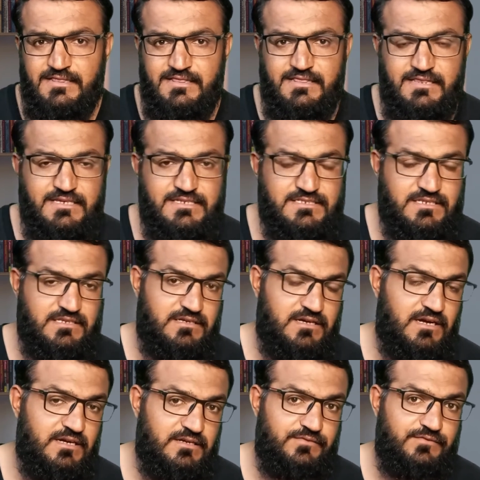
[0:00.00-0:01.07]
These
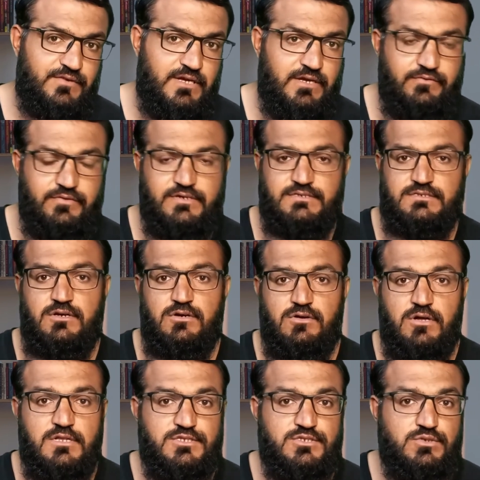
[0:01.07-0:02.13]
kind of keywords are
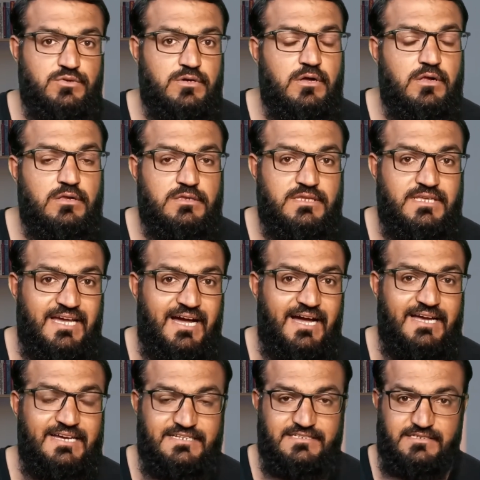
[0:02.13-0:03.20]
also called the
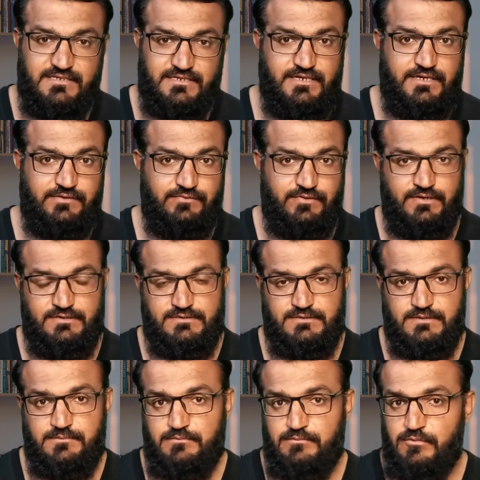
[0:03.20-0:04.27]
hidden keywords.
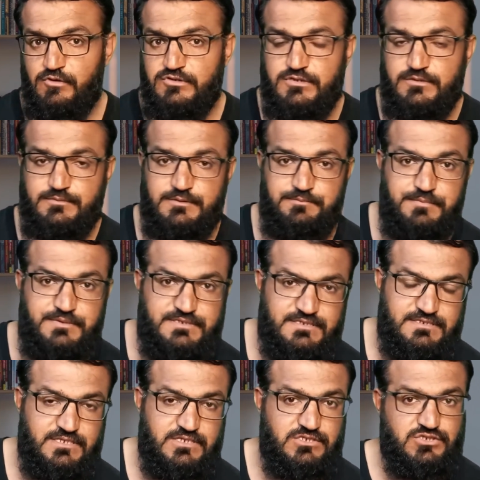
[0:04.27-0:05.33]
Most of the
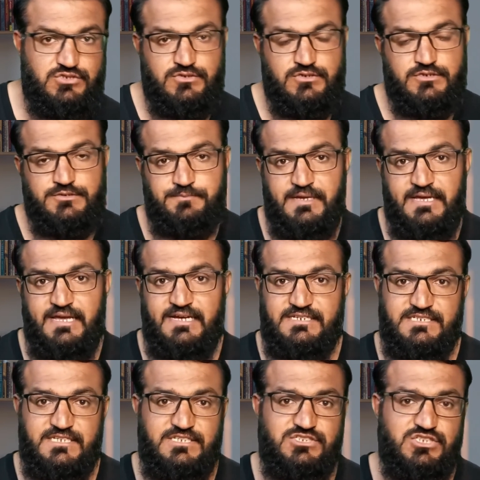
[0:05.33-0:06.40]
businesses do not pay
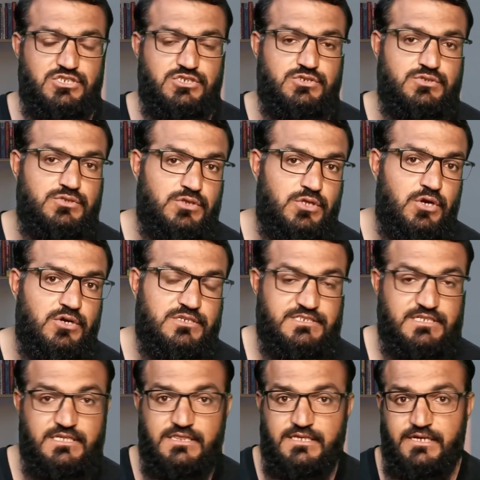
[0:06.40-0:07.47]
attention to the long
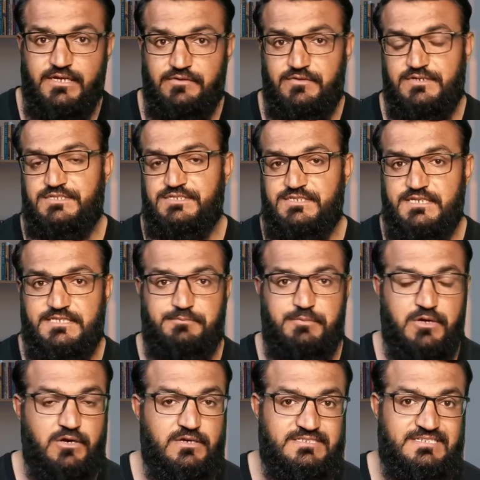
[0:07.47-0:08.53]
tail keywords just
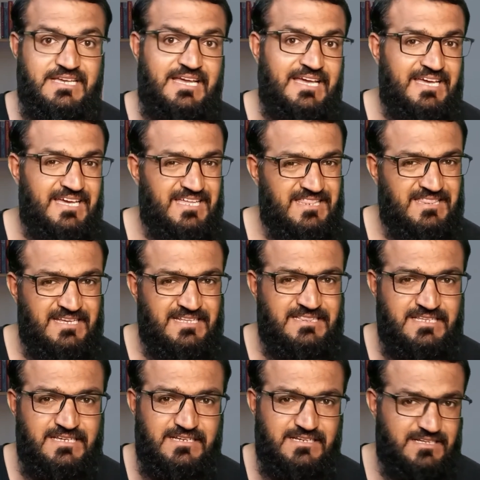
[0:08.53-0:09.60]
because they
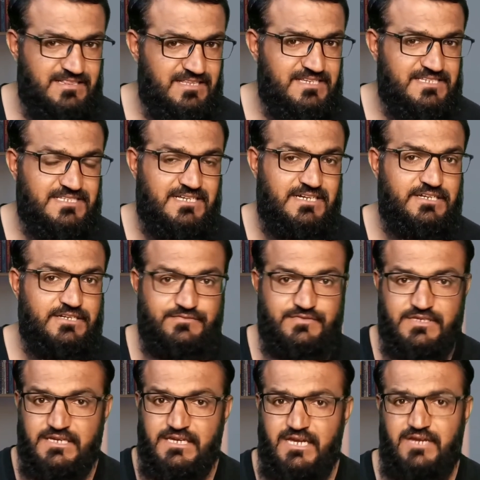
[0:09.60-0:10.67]
think these kind of the
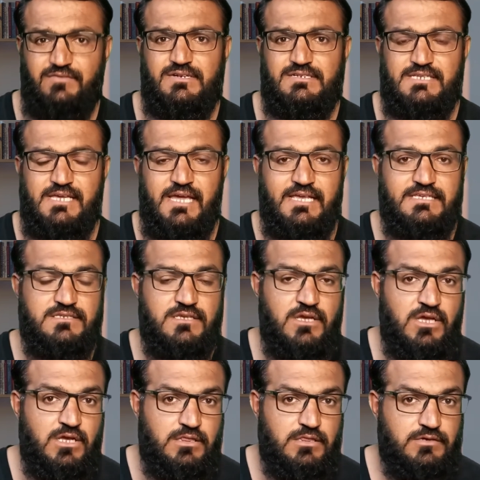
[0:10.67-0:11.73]
keywords has
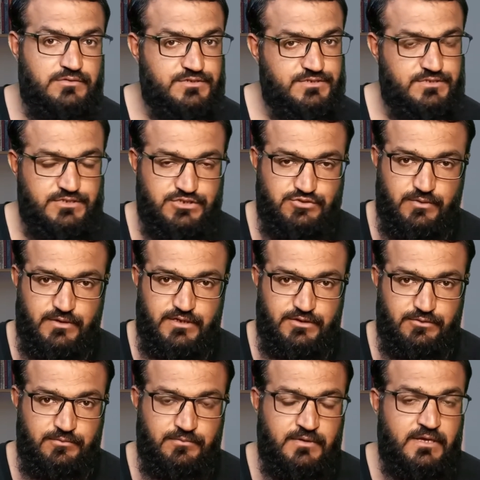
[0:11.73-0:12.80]
lower search
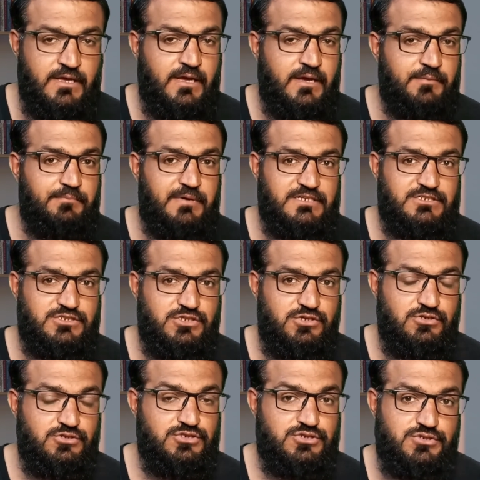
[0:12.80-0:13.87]
volume. But
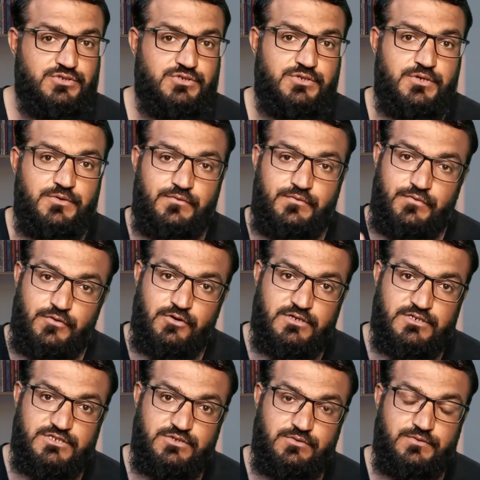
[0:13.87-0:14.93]
you should
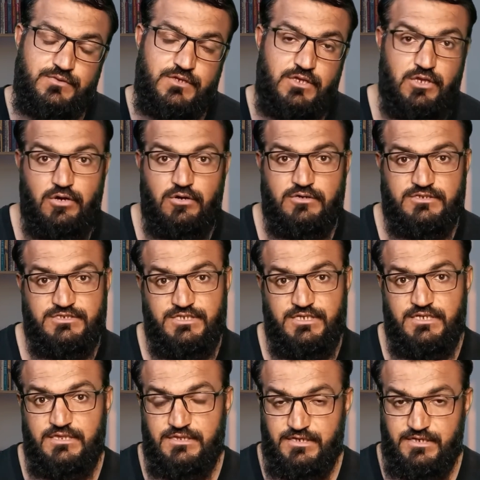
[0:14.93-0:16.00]
focus on the long
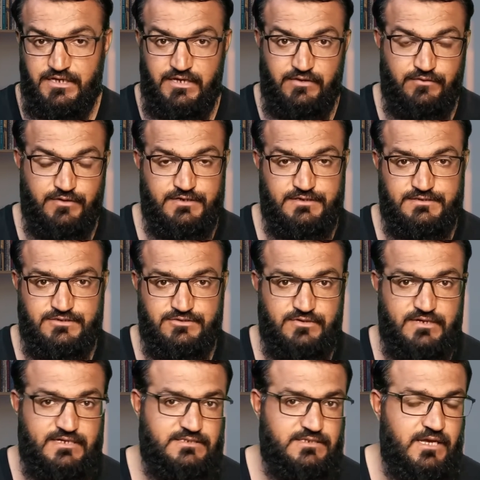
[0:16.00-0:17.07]
tail keywords,
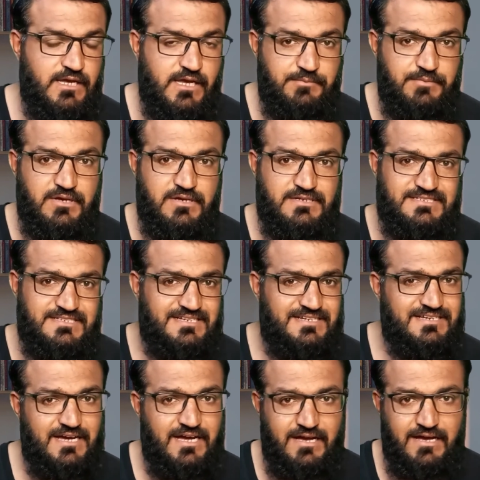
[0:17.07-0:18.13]
right? Because
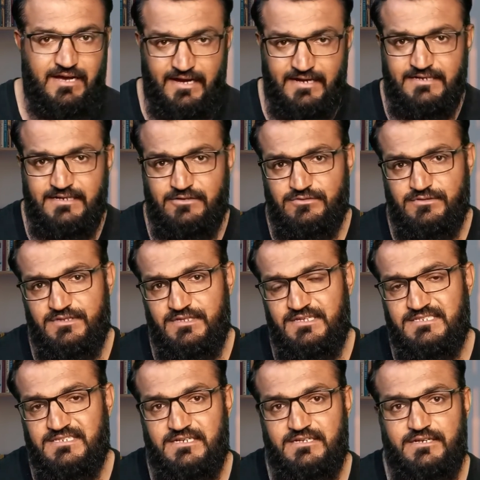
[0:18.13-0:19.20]
I know these
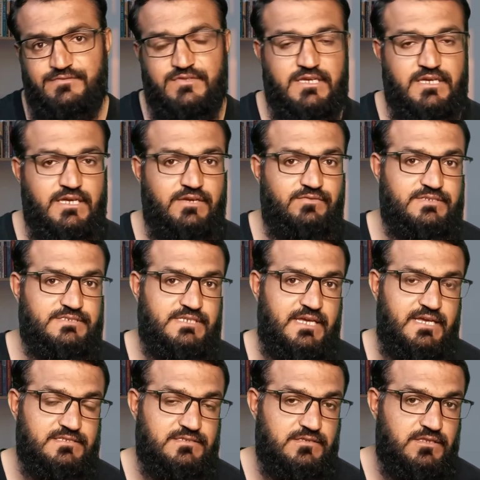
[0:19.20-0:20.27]
kind of the keywords
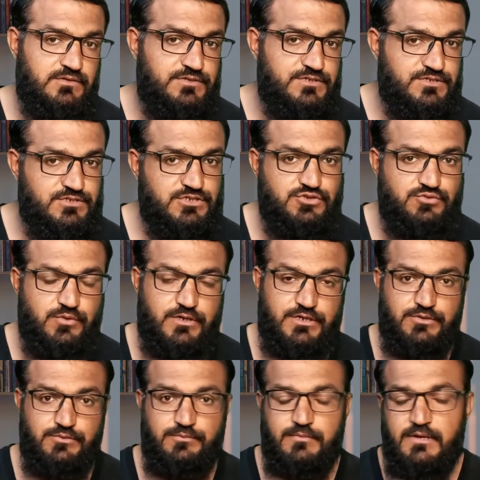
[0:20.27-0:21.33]
has lower search
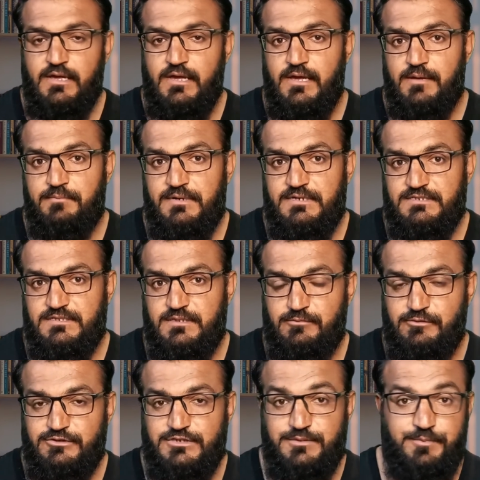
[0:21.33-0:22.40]
volume, but the
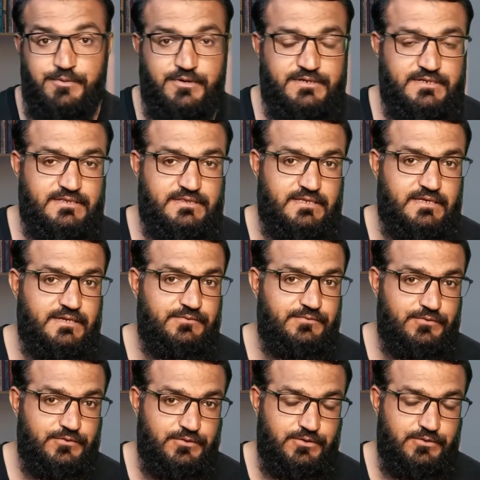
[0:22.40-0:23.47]
most important thing
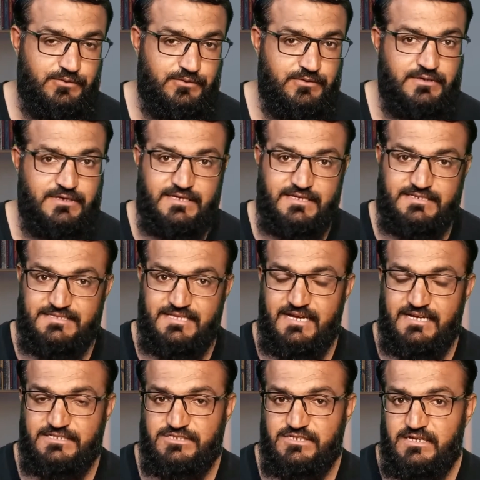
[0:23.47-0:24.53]
for you is
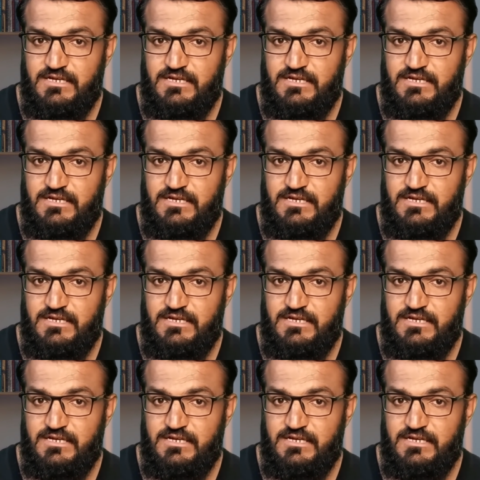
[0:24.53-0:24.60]
that